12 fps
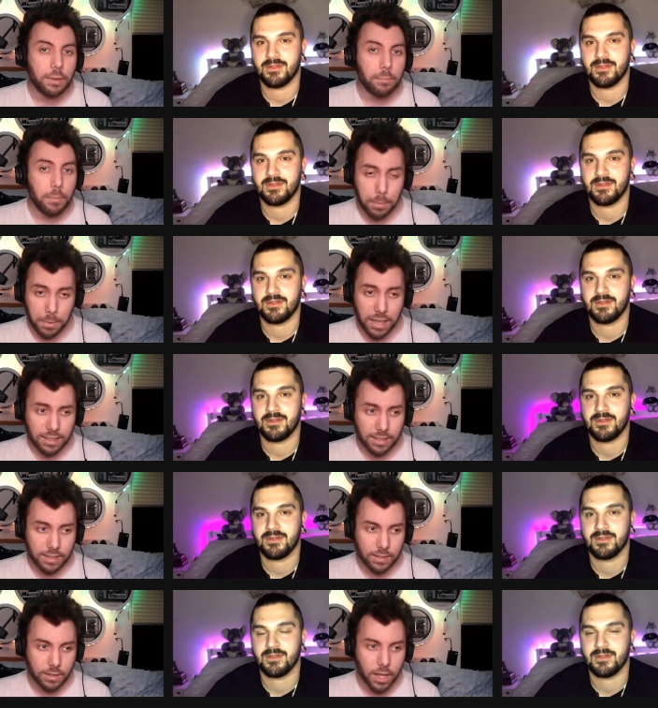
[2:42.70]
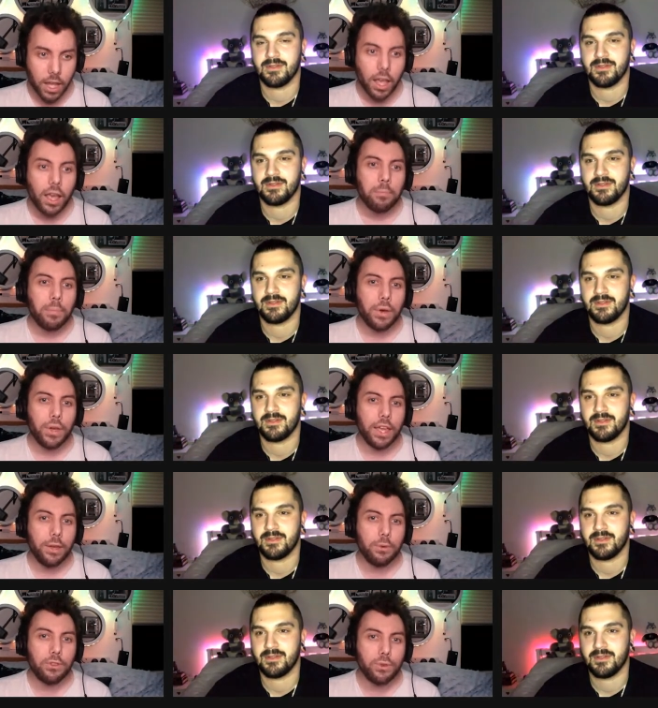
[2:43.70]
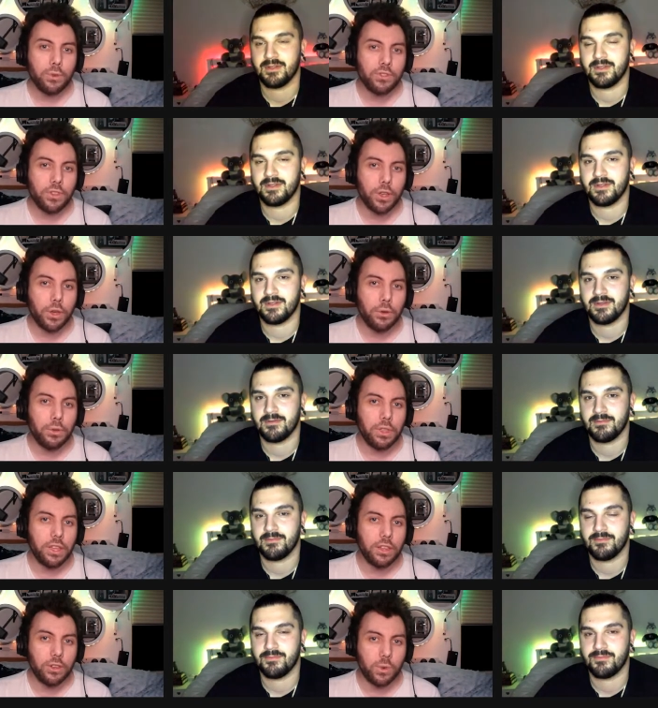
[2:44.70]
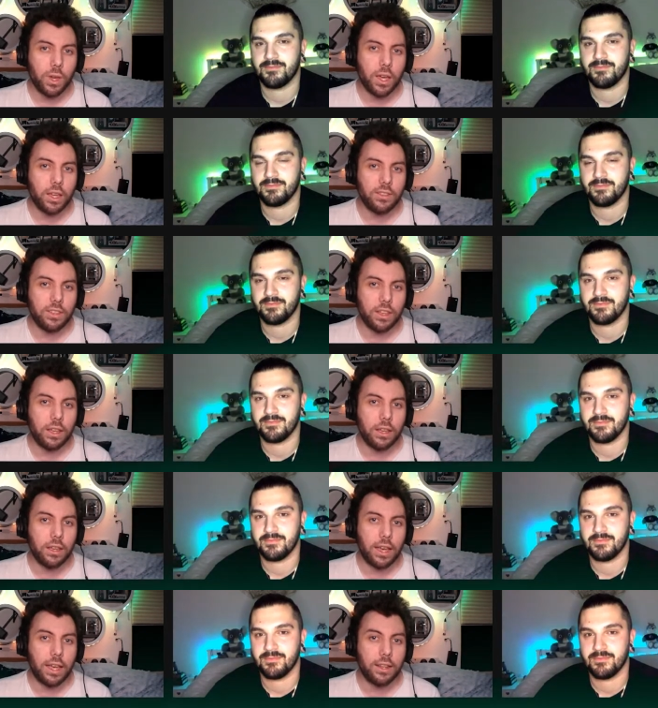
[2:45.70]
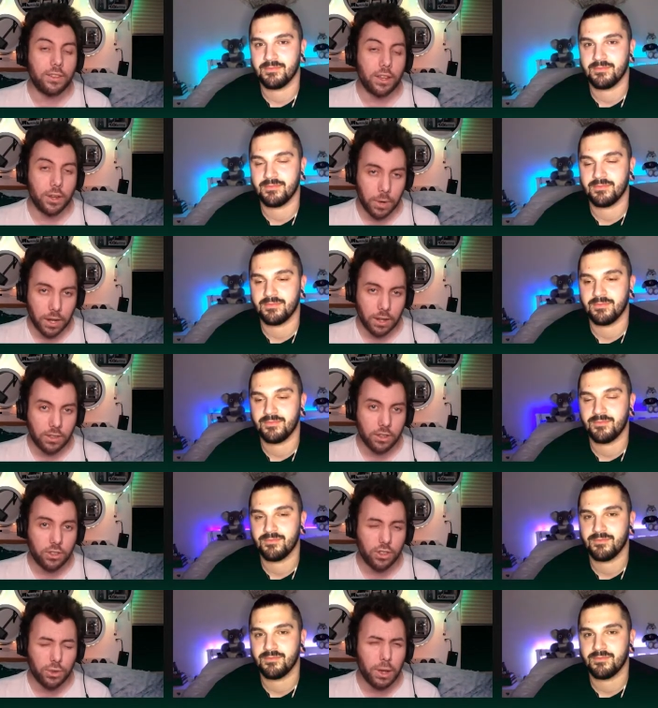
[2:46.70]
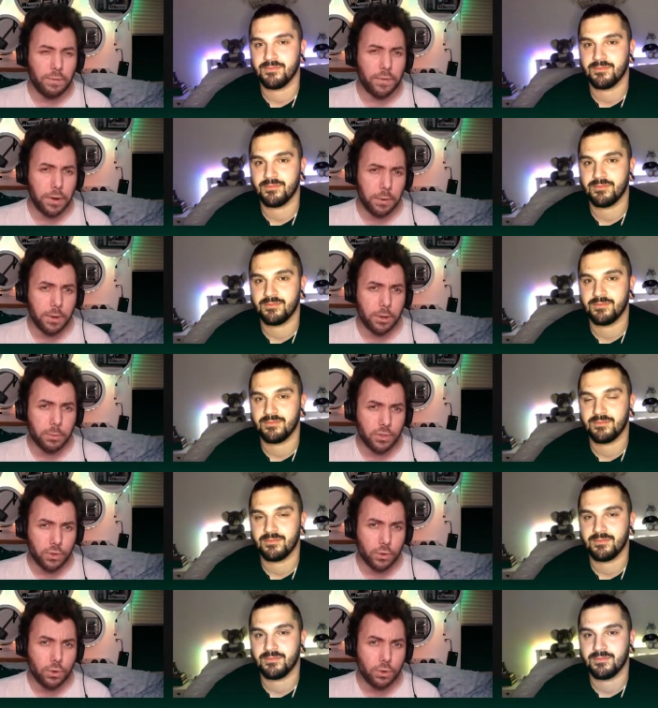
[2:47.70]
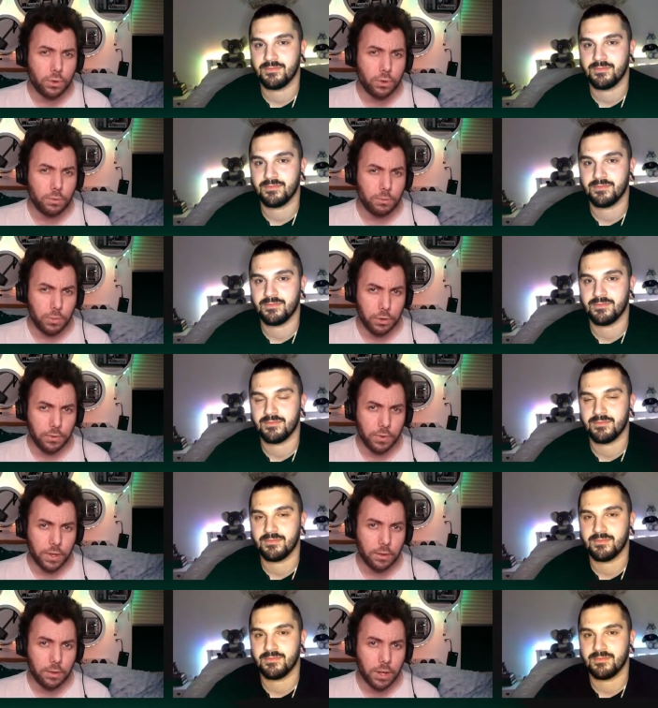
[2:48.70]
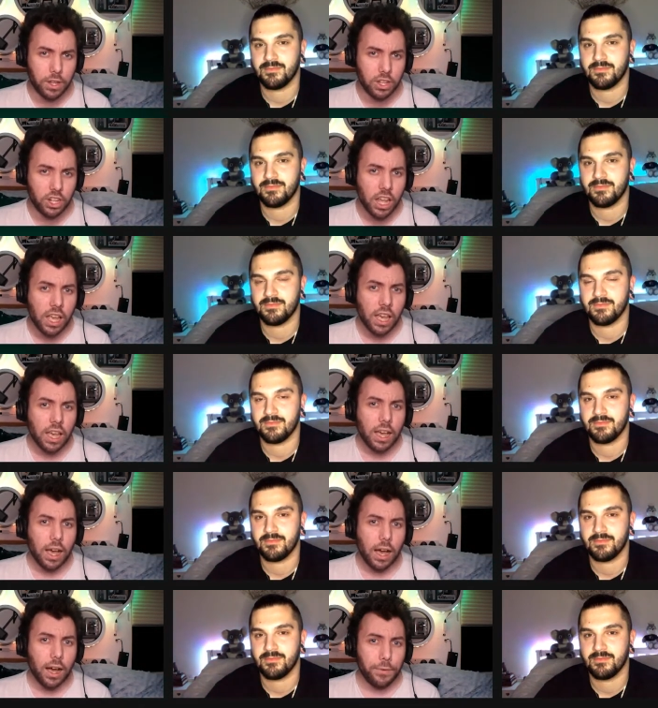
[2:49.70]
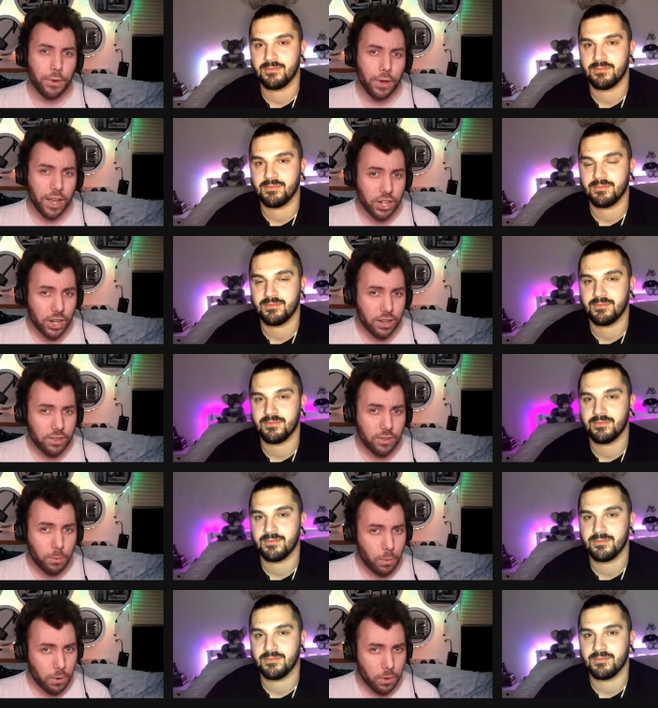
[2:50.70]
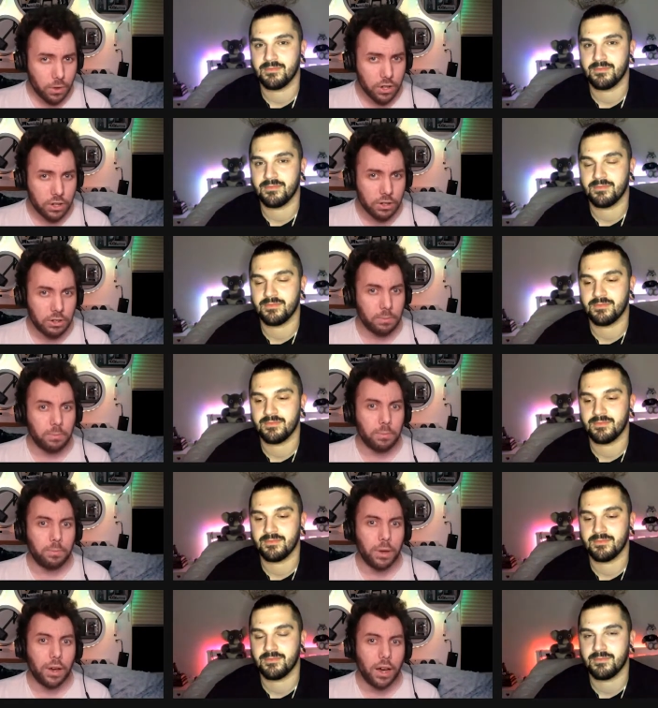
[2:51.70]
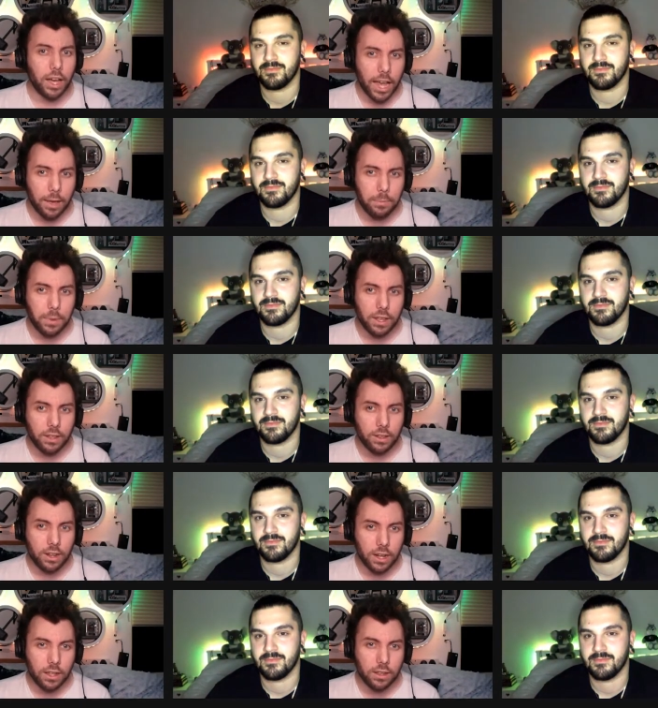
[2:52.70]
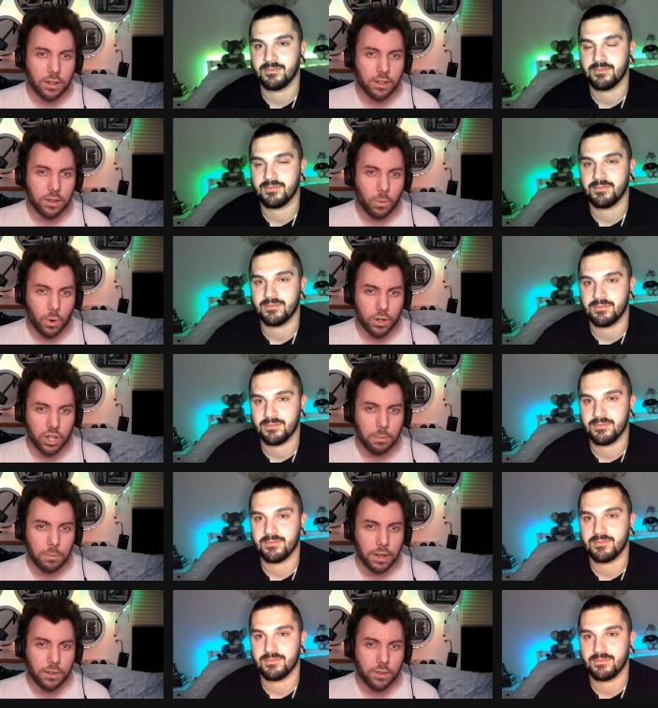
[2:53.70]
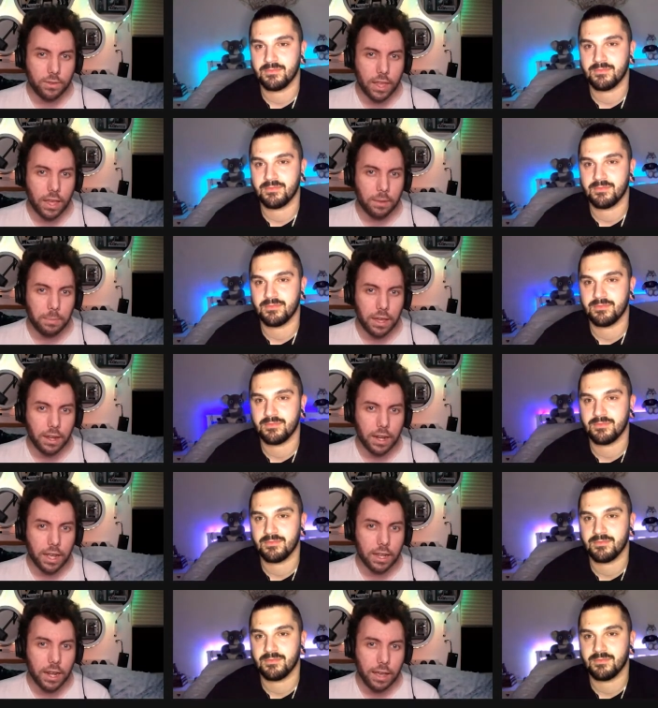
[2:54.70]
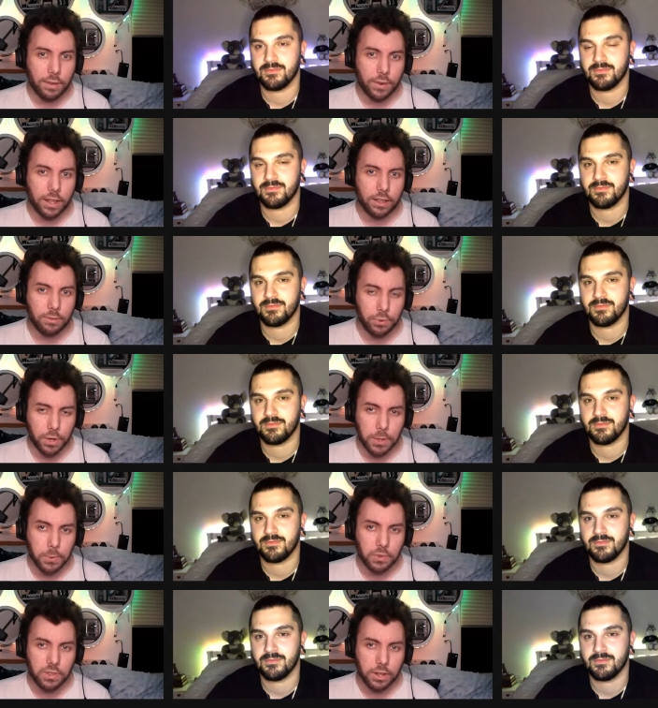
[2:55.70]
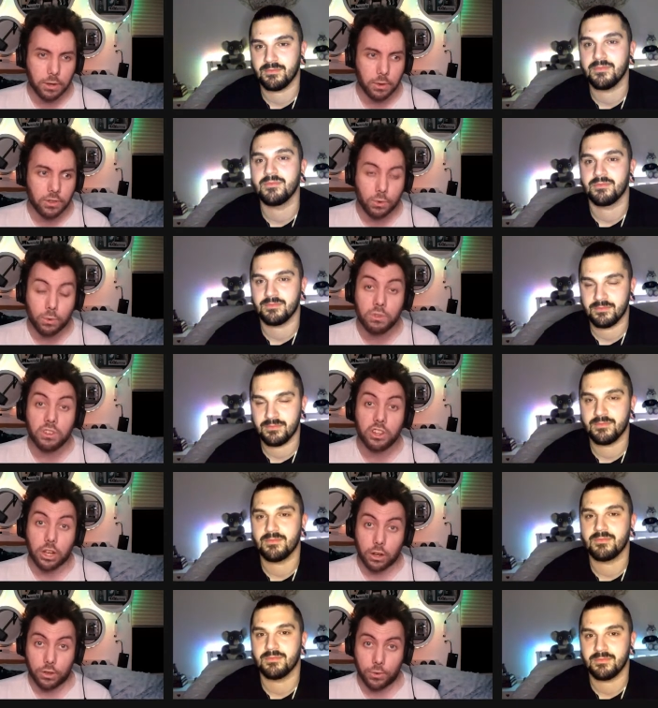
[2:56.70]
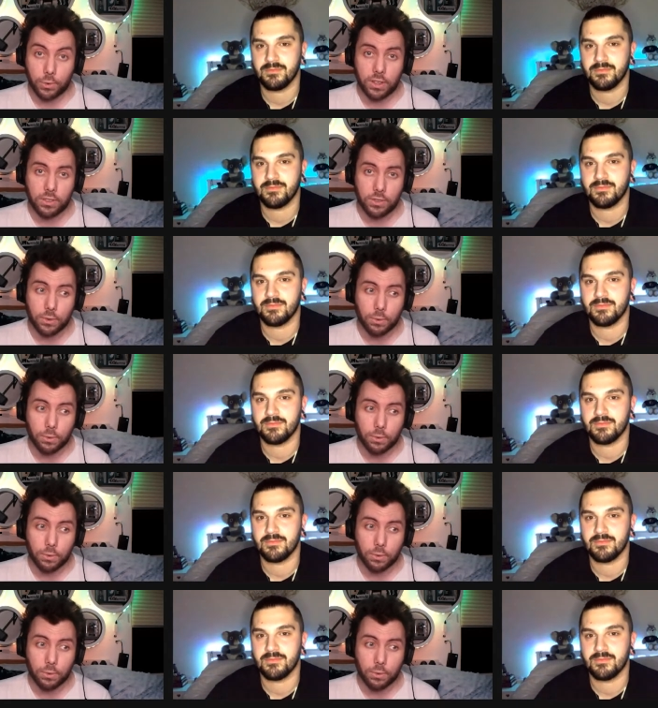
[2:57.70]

Speaker 1: Muppets, but he was also the creator and director to a very obscure movie which I've not had a chance to watch, but I have been inclined to watch it because of there being a Netflix prequel series called Dark Crystal,